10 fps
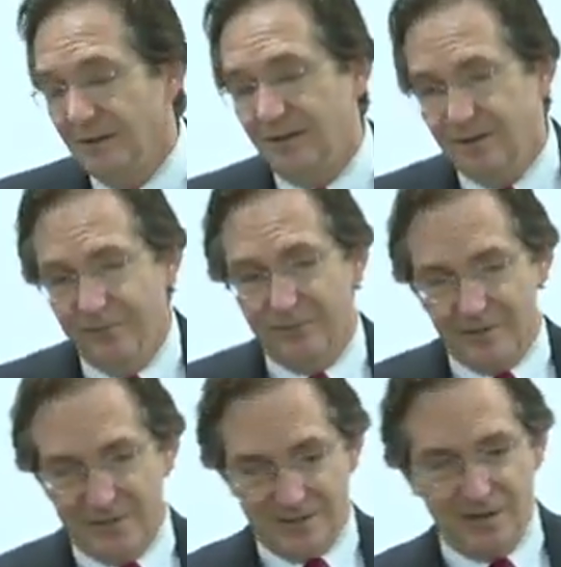uh,
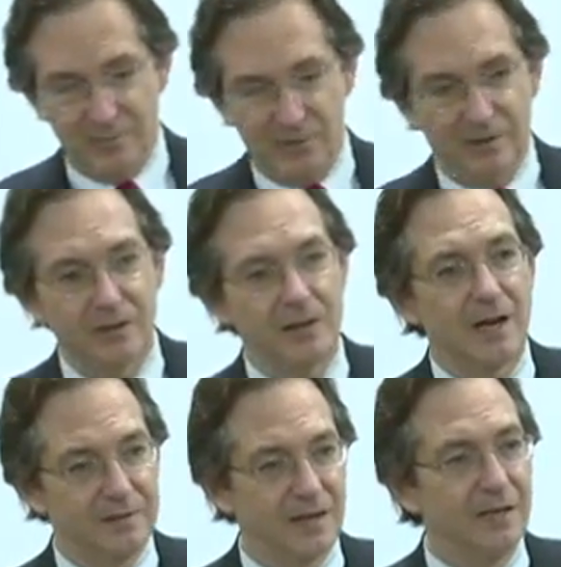when they say put the lid
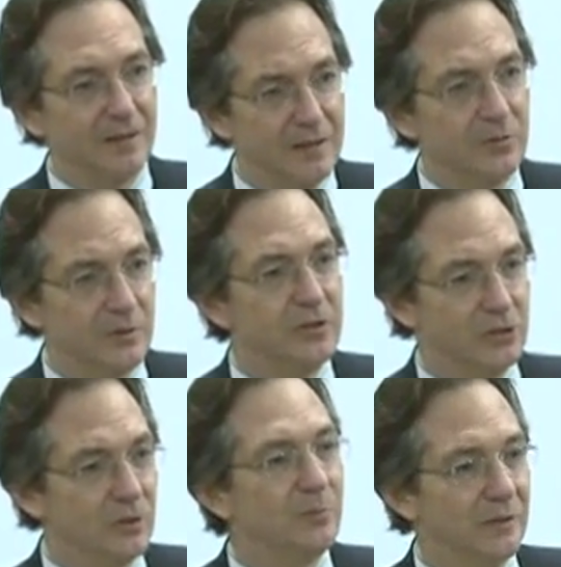on tightly, you really
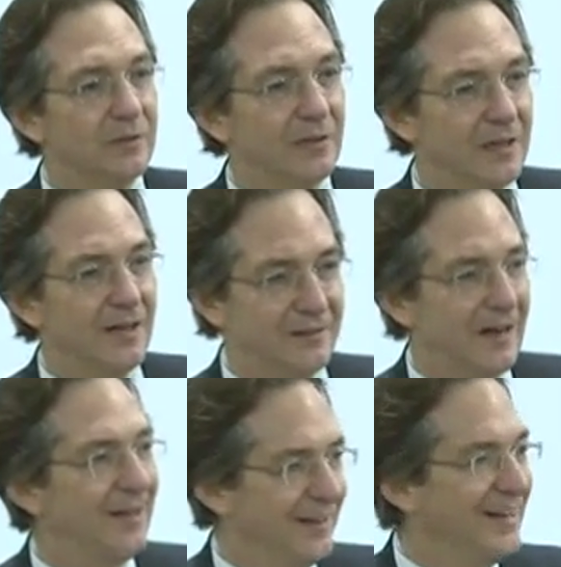should put the lid on
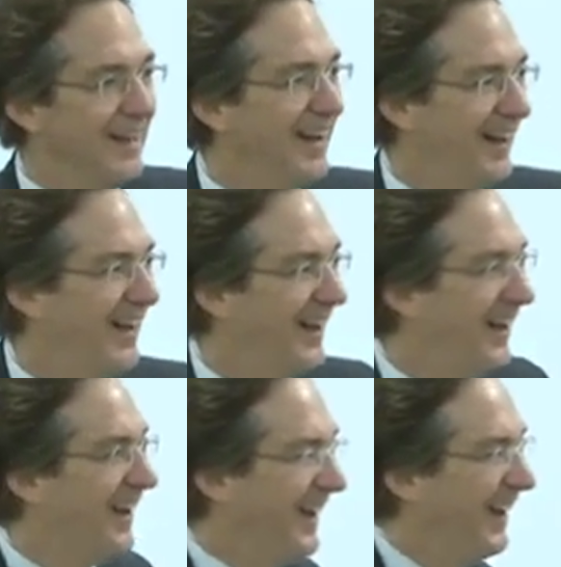tightly.
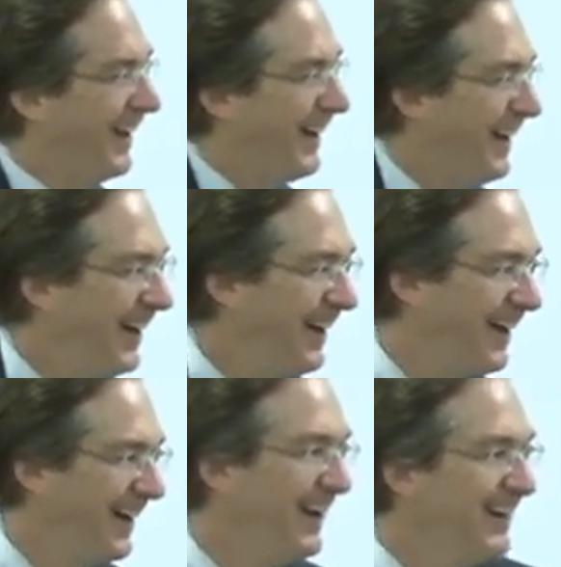
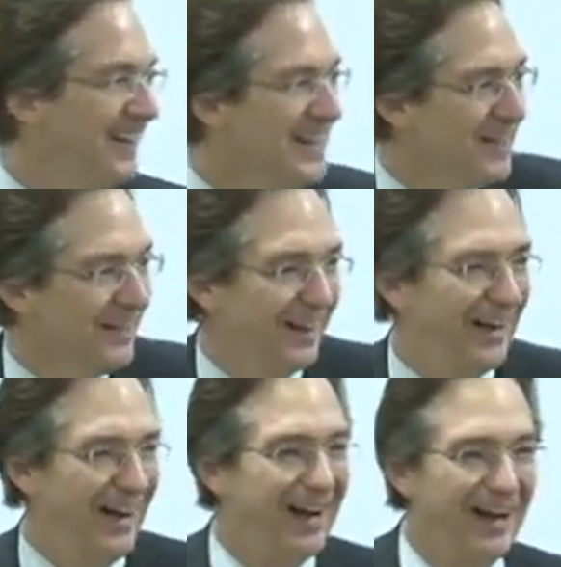
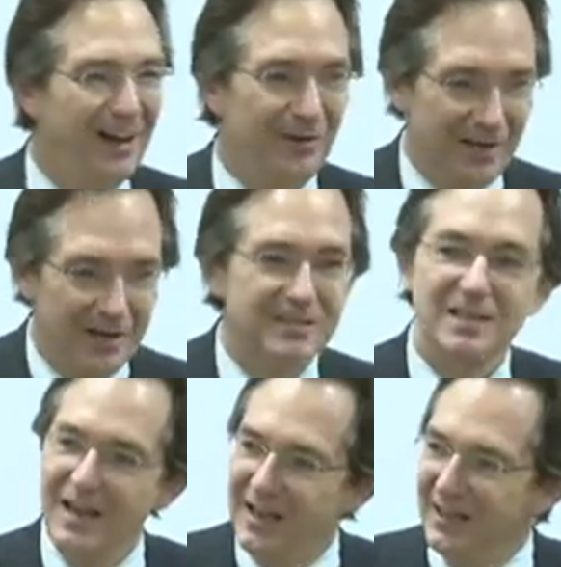uh, we had a
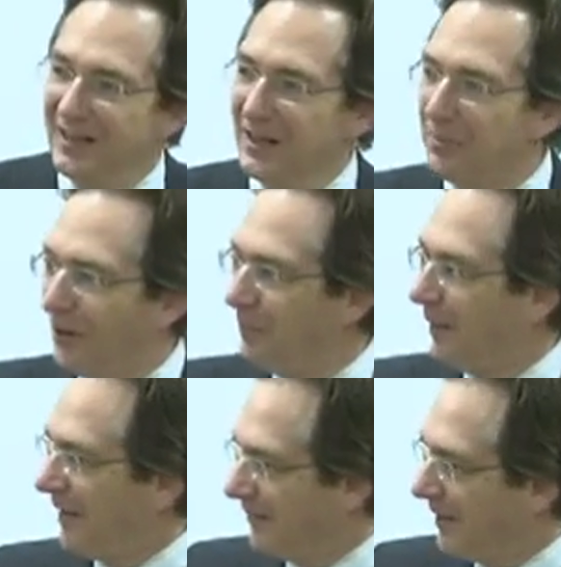snake, a ball
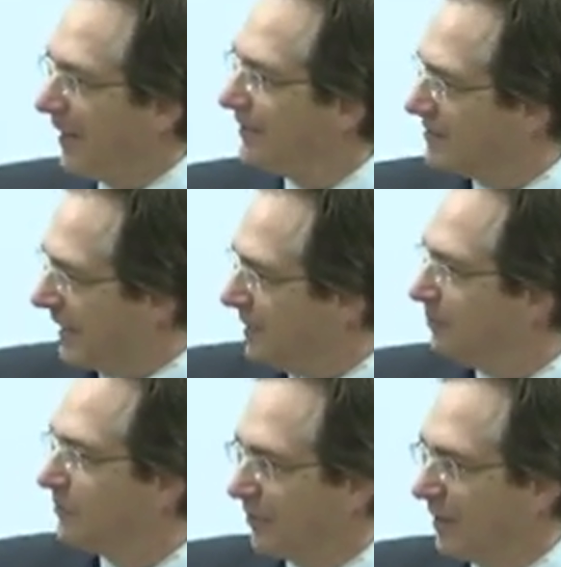python
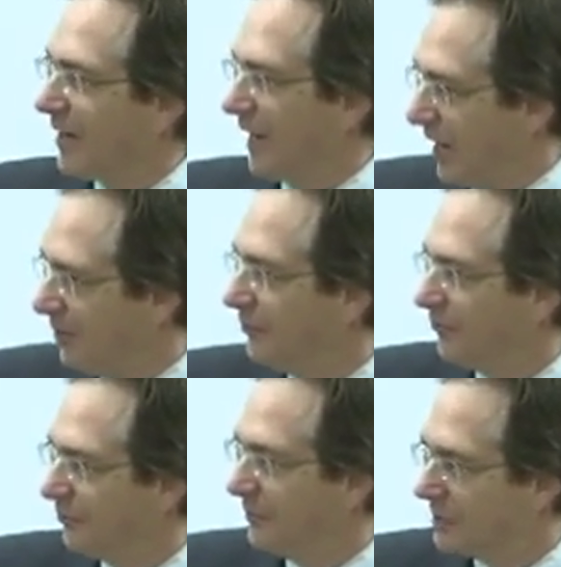escape into our
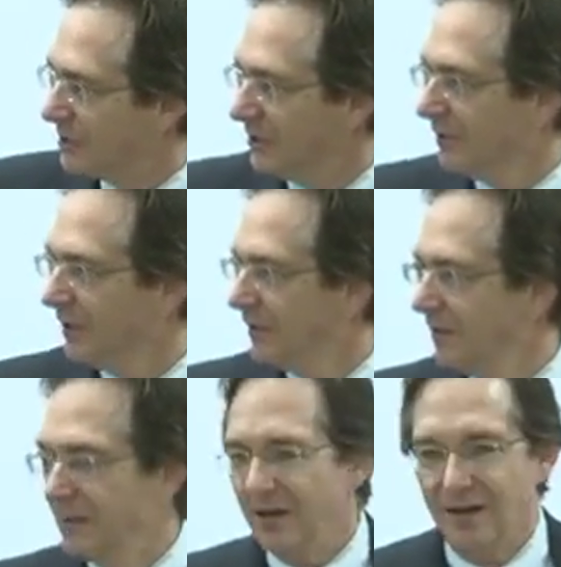house, which,
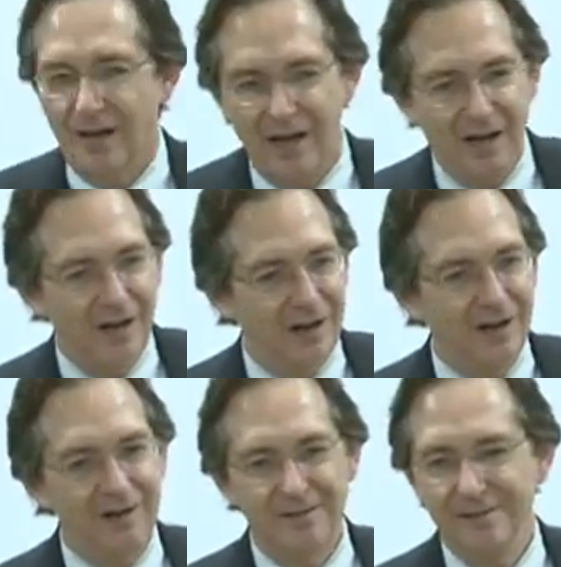
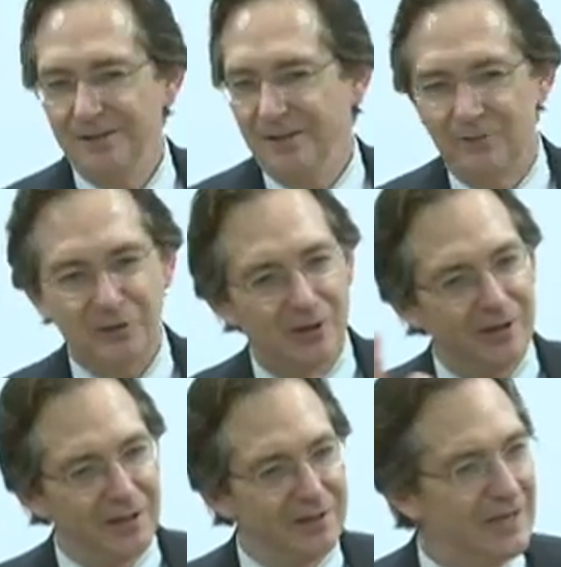uh, you know, we
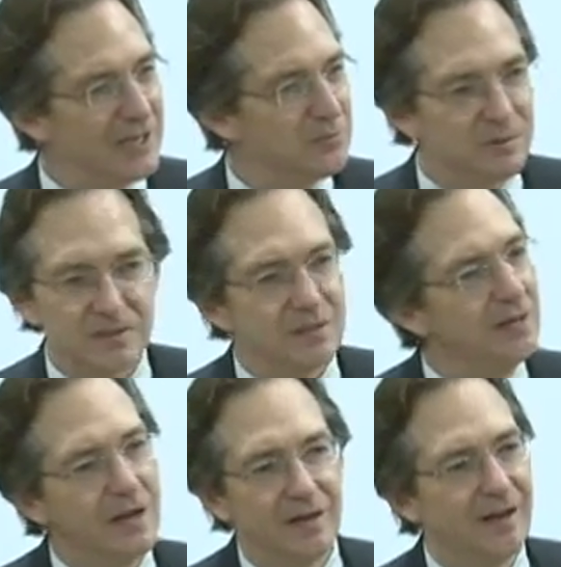called all the experts. They
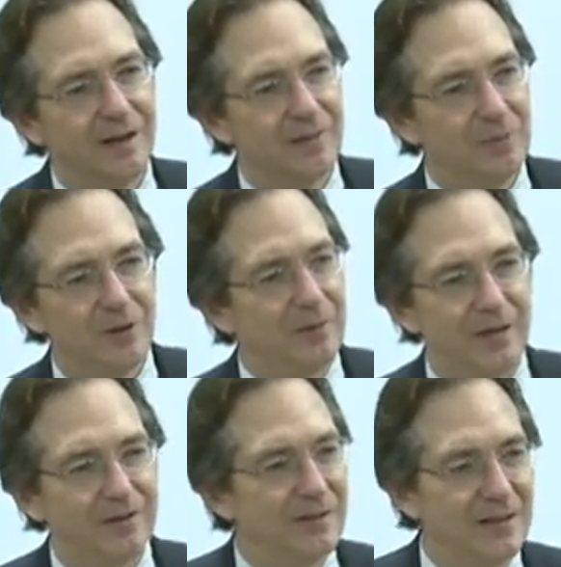said, no, no, a ball
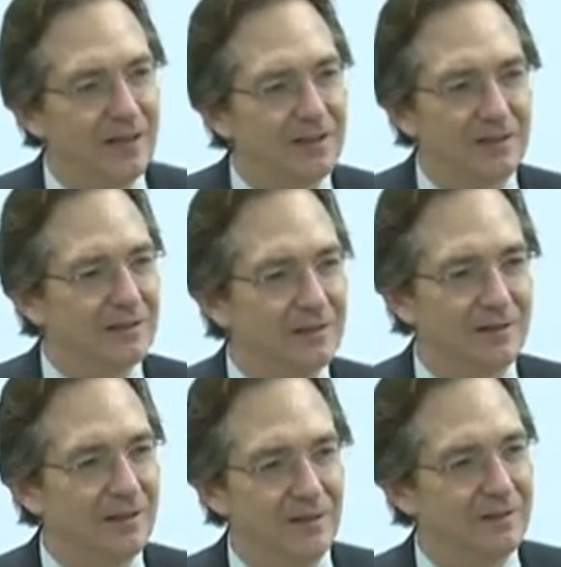python
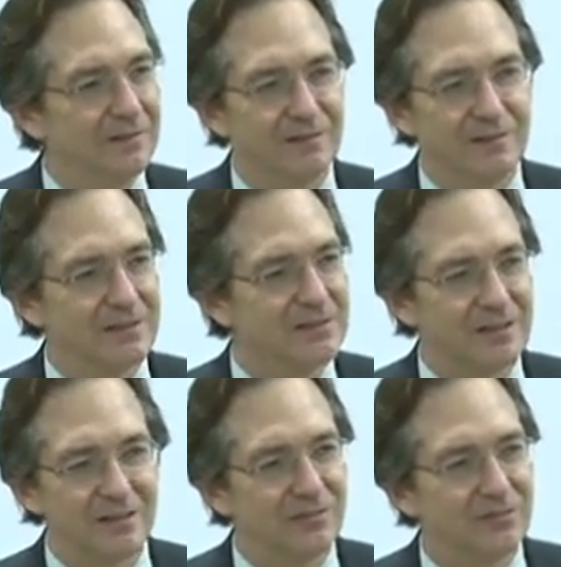can't, can't
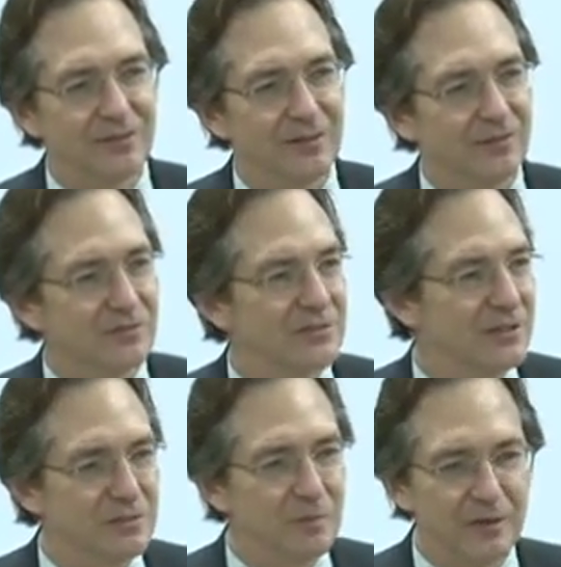exist uh, for
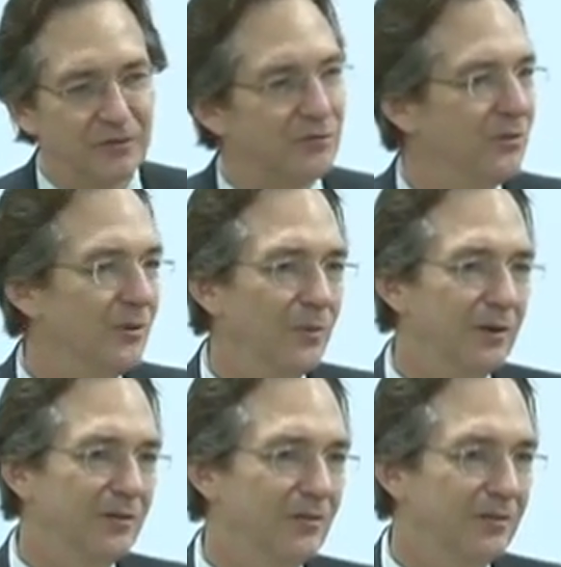six months during the
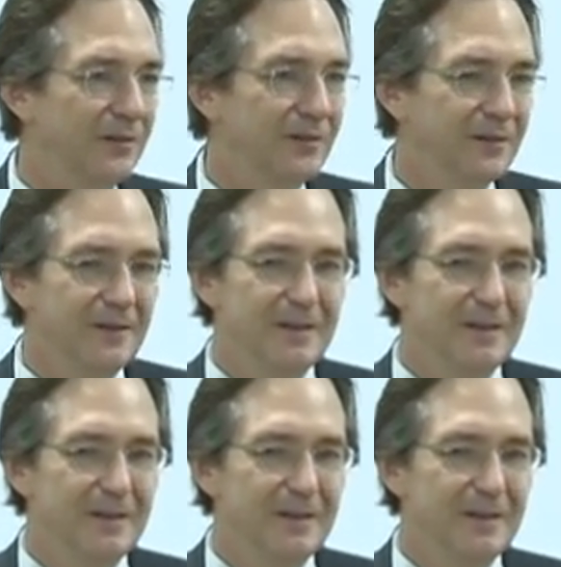winter. And